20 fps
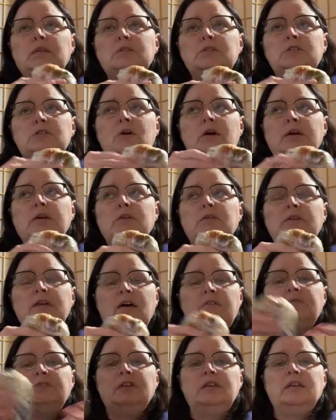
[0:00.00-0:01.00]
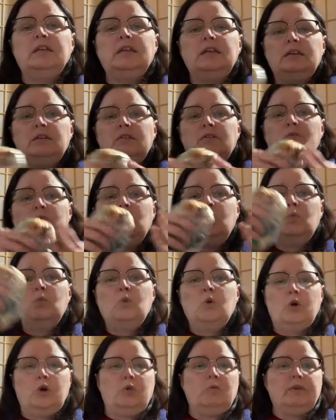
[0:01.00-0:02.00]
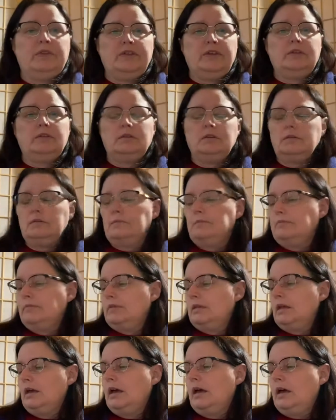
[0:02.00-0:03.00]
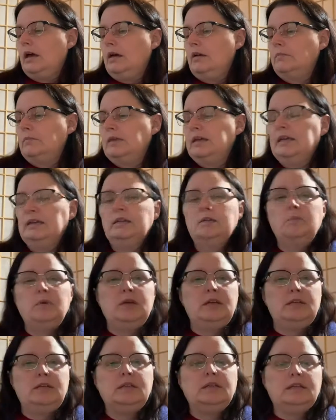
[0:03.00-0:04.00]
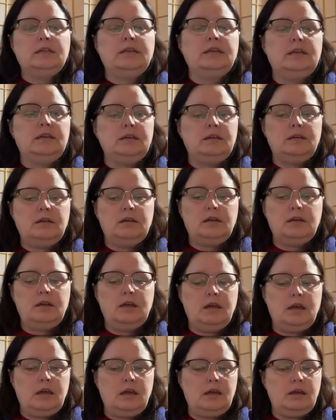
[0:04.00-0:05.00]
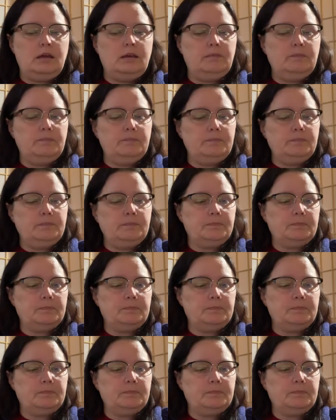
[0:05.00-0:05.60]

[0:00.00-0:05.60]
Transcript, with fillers: so I could definitely work with it um, independently. Um,